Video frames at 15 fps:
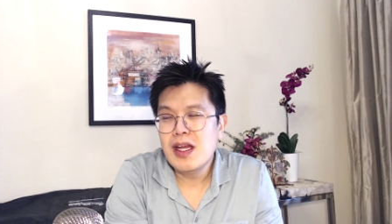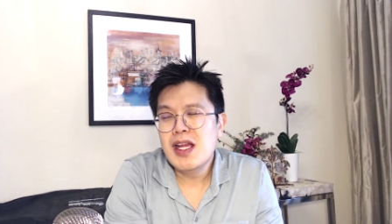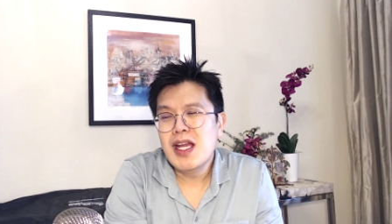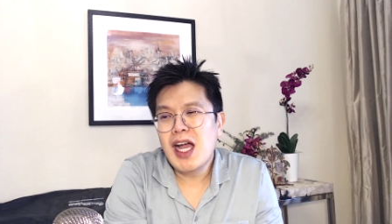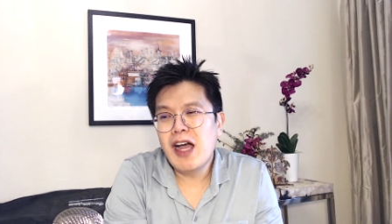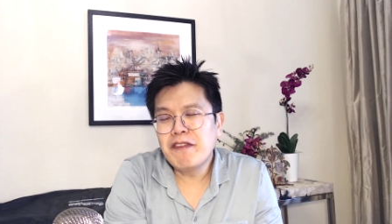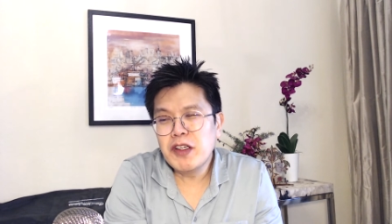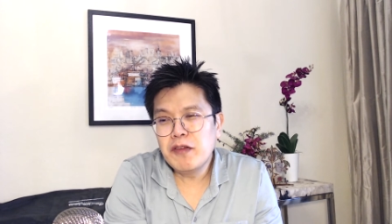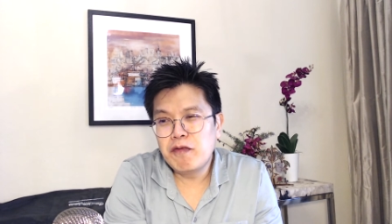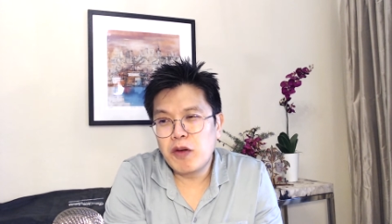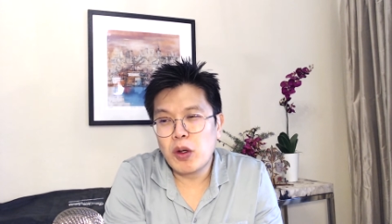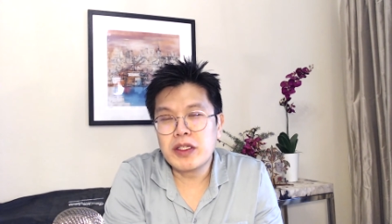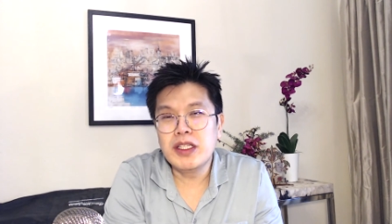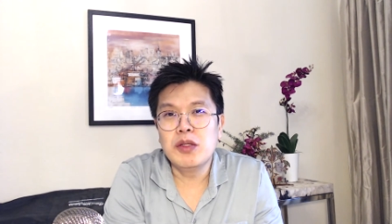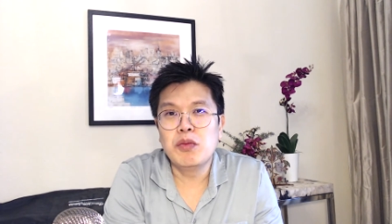after
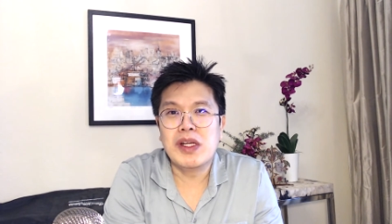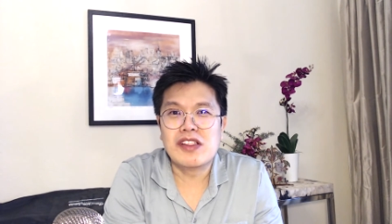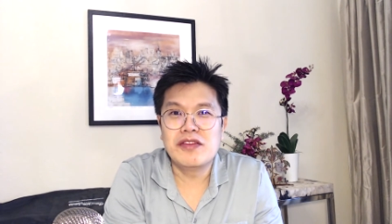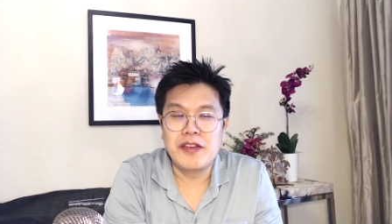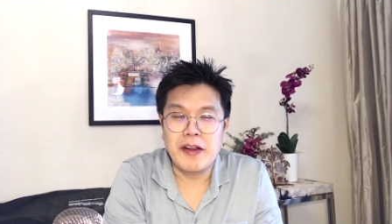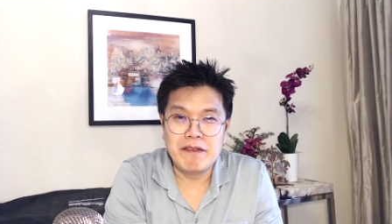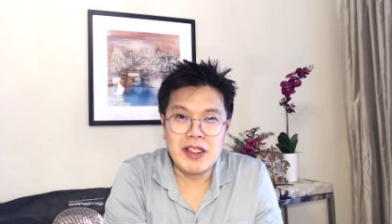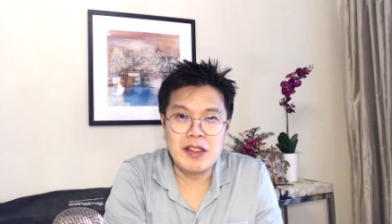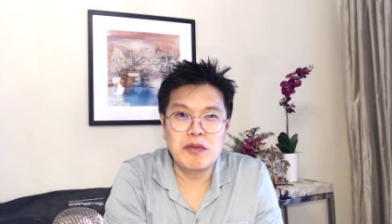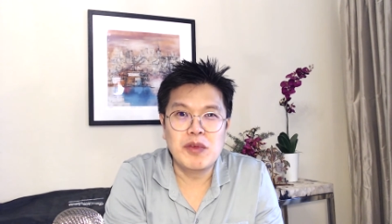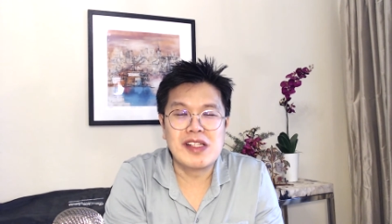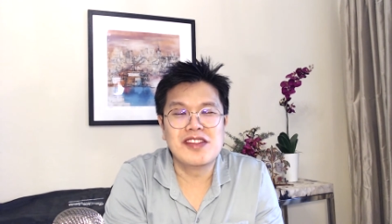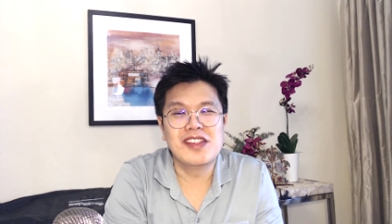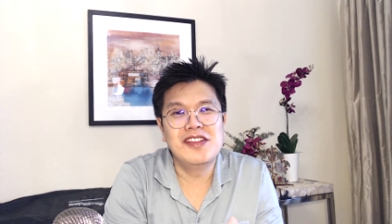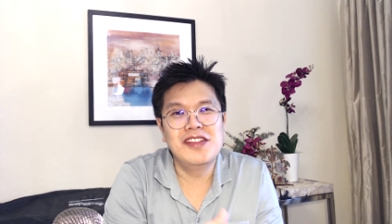14 weeks 15
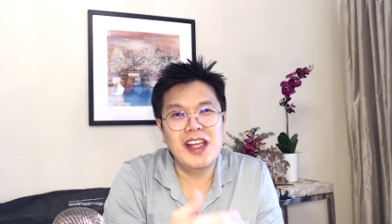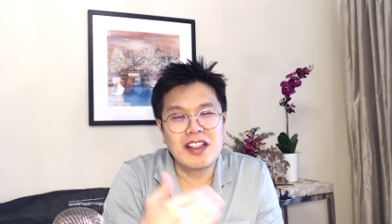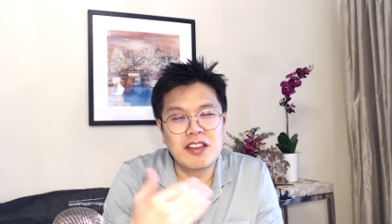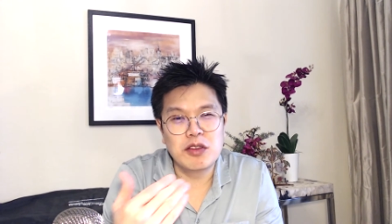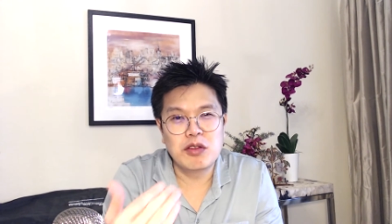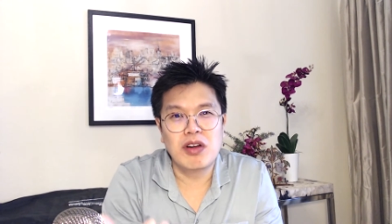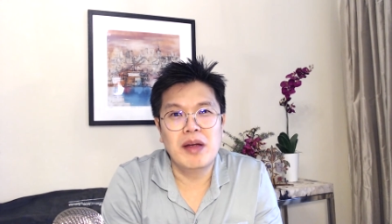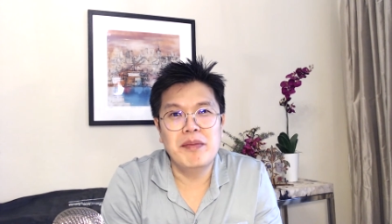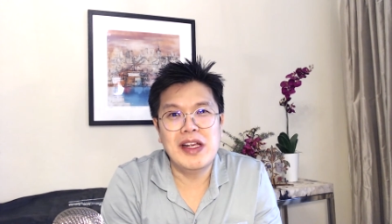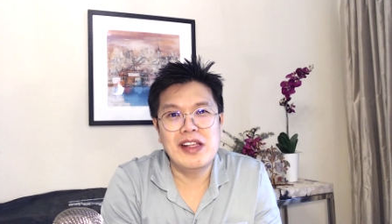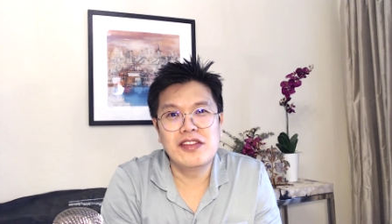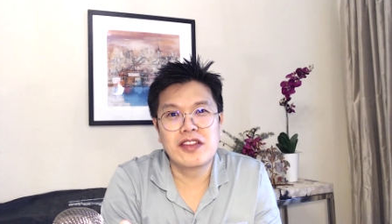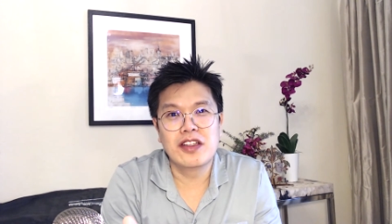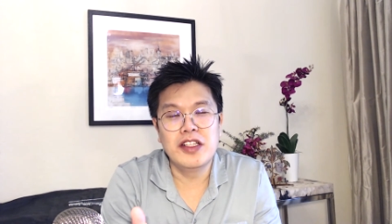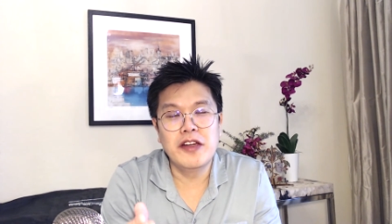weeks the second
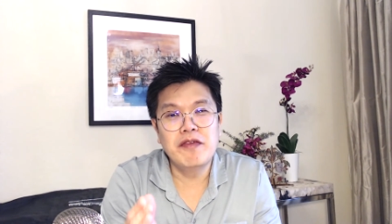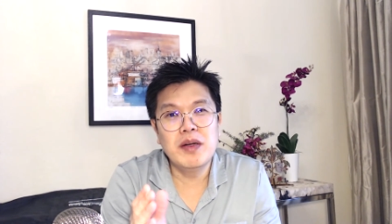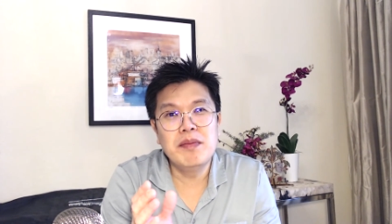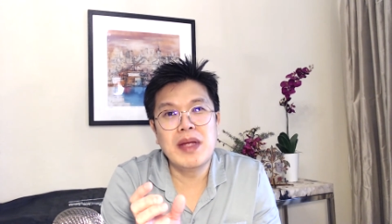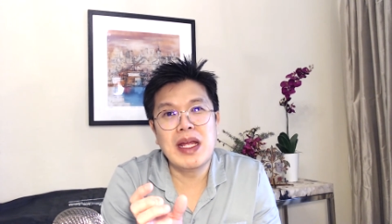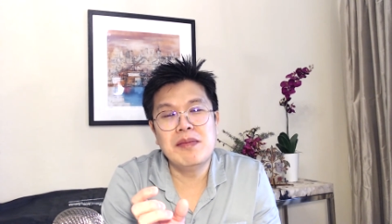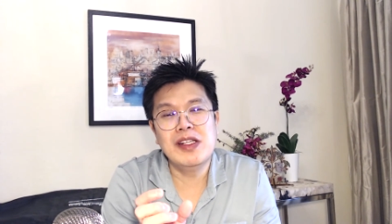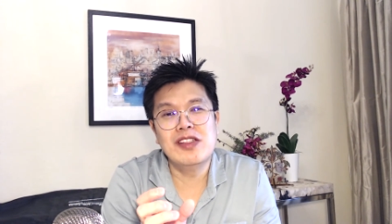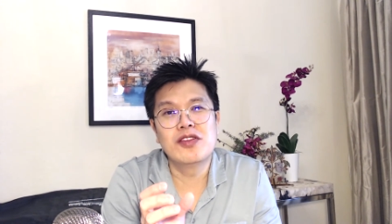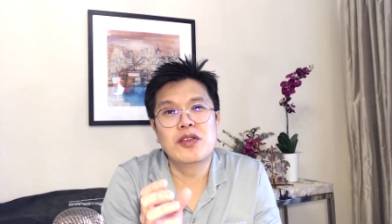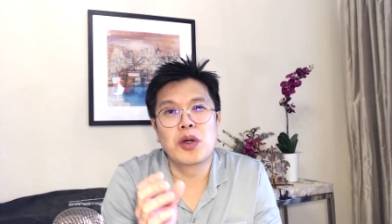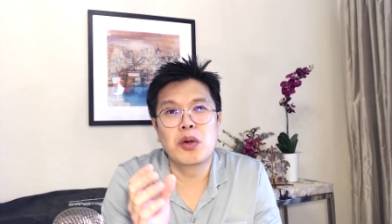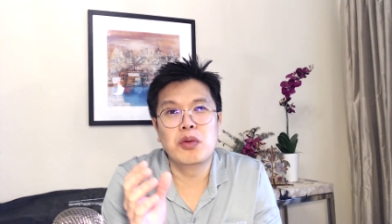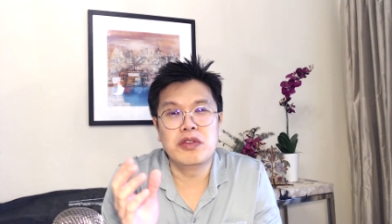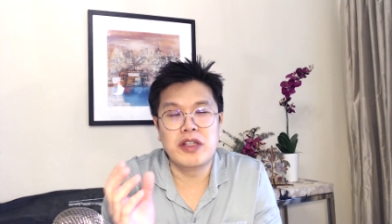trimester different babies
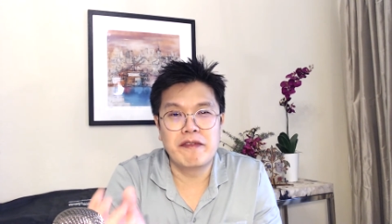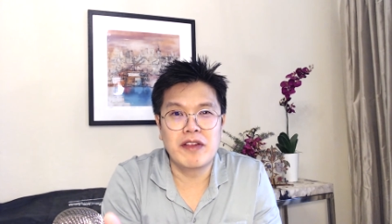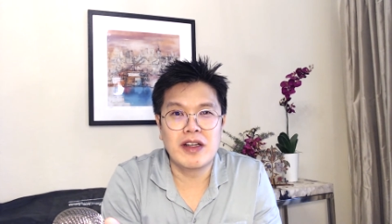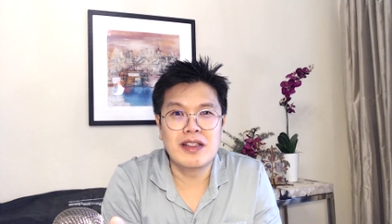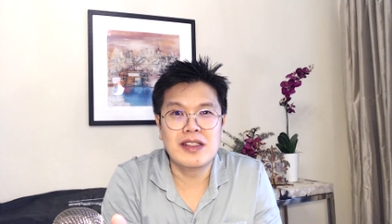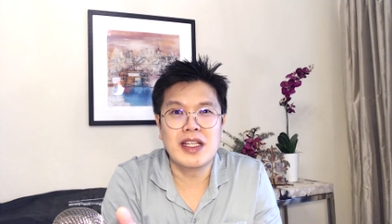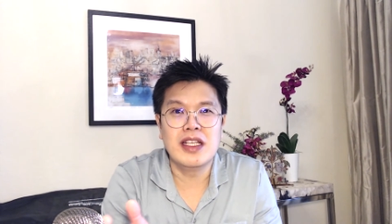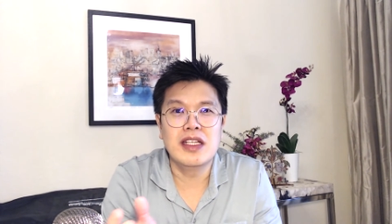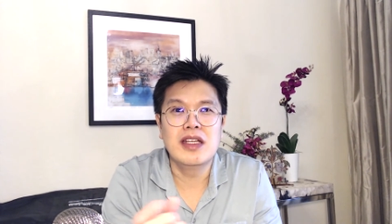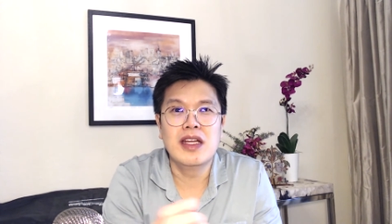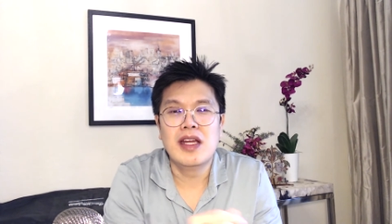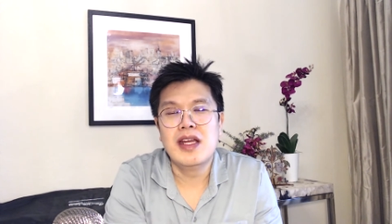grow differently